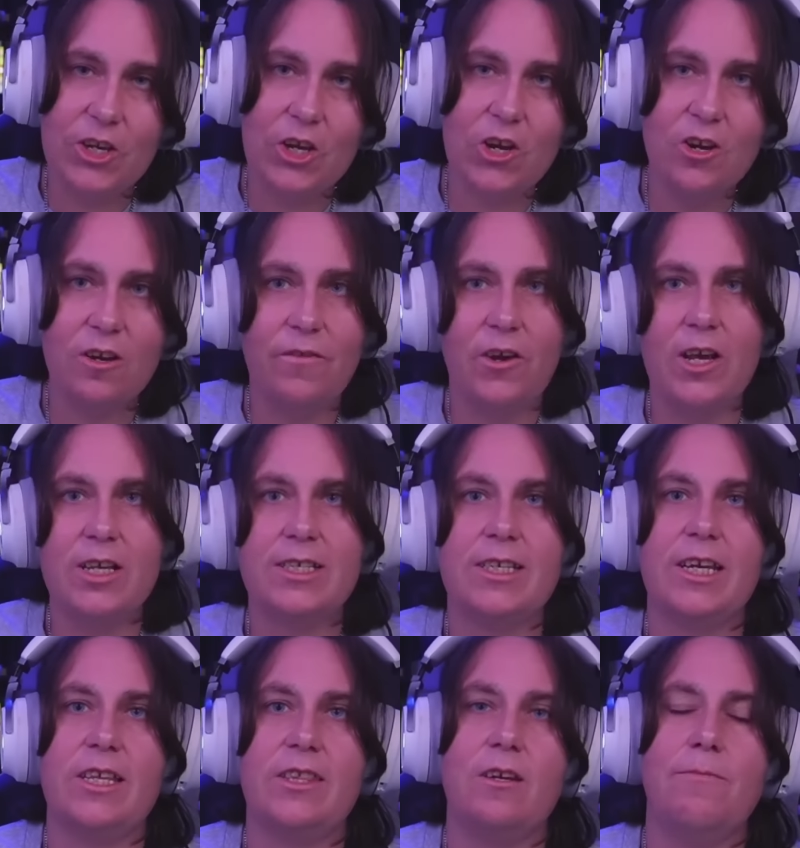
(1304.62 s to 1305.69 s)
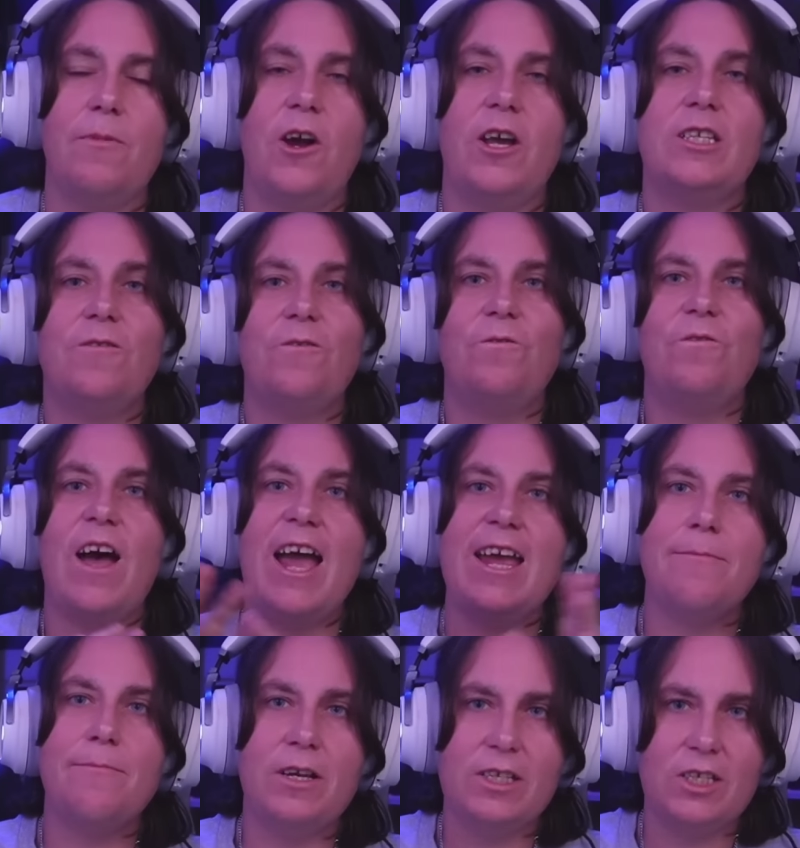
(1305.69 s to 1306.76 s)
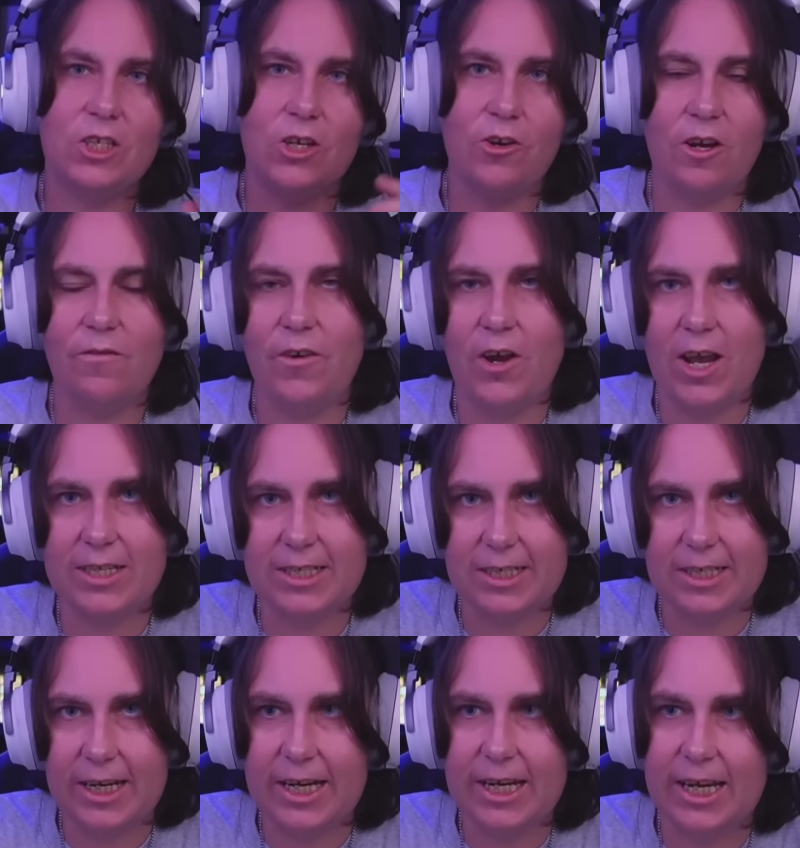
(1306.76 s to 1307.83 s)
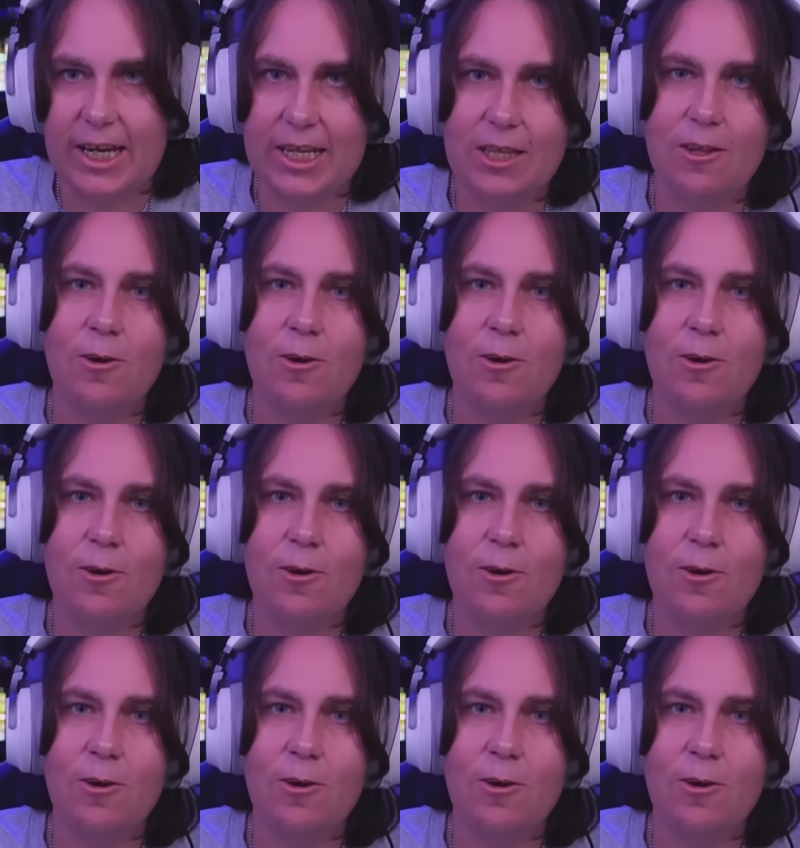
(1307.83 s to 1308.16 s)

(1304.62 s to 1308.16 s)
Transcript: University, the most famous university in